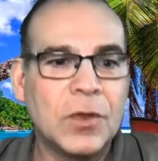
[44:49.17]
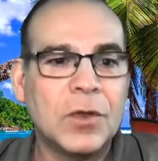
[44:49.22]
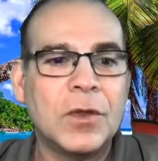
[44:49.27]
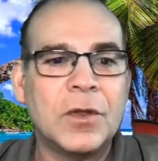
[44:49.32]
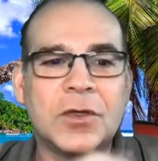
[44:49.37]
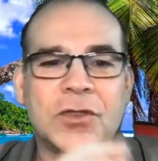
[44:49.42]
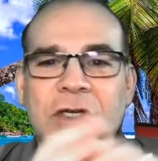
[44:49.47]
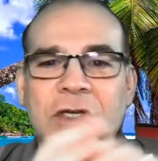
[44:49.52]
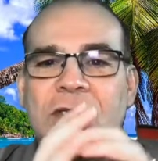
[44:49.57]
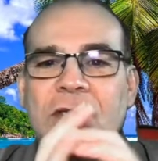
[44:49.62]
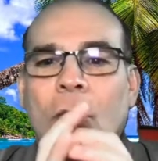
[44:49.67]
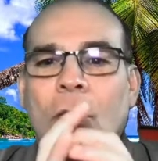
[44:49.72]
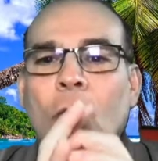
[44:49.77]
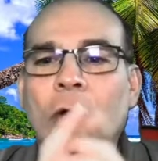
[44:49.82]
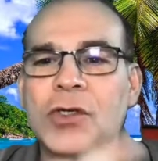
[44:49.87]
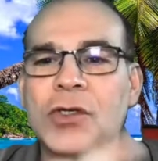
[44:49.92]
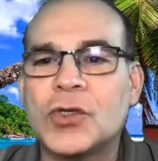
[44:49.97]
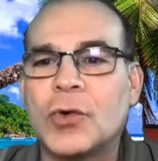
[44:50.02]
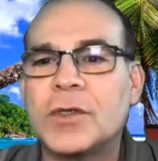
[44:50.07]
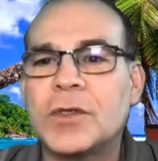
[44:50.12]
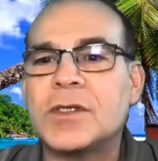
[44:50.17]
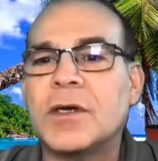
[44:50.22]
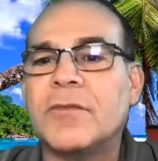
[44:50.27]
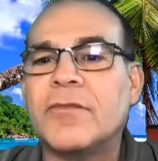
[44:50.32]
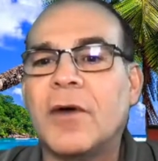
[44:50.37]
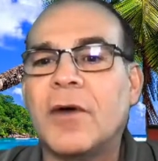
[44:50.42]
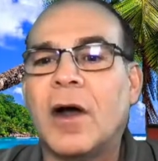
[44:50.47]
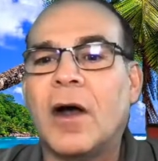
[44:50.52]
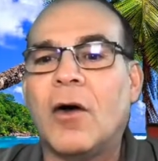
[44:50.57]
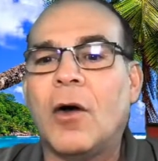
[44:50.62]
there's just all sorts
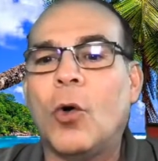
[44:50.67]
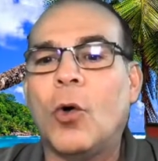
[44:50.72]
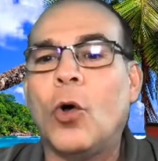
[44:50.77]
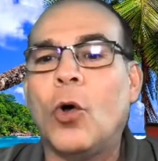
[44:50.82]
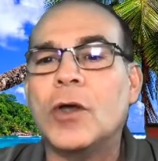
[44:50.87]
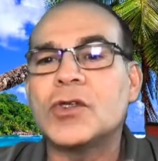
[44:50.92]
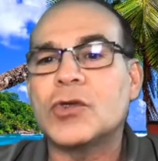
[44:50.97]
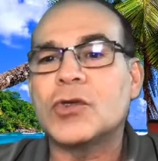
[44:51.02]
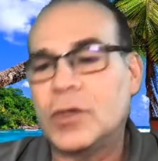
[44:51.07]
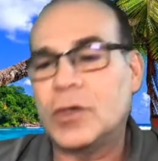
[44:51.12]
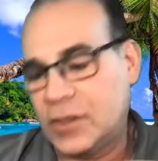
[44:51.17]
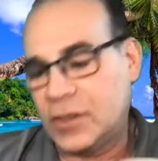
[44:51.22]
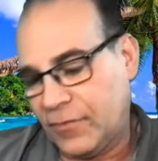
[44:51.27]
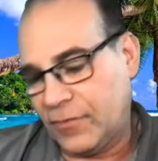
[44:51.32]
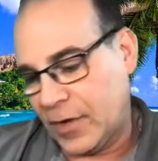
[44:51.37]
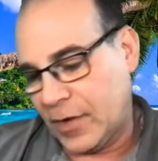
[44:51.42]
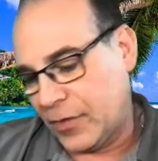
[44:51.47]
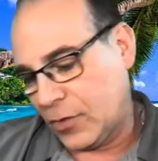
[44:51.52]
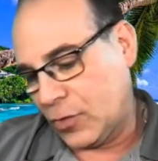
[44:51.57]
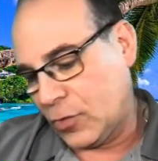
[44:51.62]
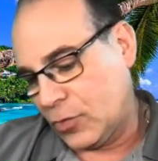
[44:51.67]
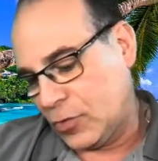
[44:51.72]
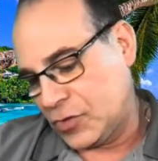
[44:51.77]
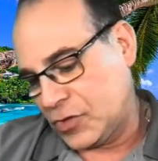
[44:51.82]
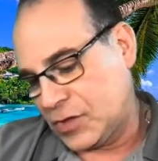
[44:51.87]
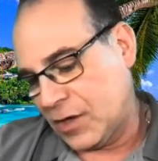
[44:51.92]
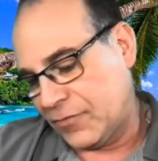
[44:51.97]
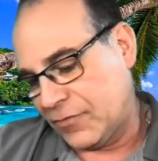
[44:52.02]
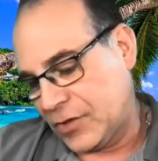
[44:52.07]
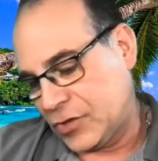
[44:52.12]
of other cool
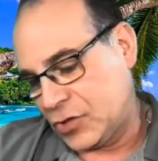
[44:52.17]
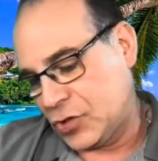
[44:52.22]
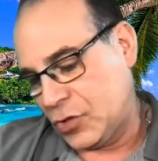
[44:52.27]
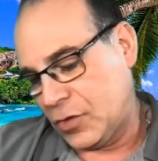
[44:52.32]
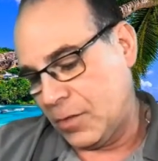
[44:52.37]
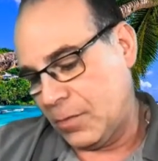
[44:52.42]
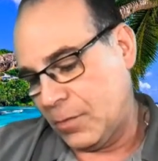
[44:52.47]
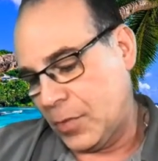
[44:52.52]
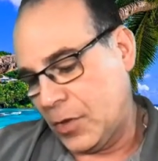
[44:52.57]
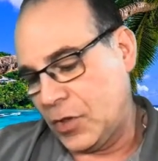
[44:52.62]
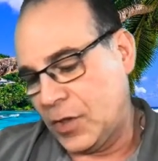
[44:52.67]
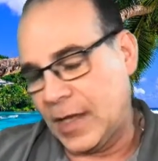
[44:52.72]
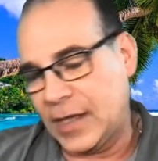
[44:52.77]
stuff that you can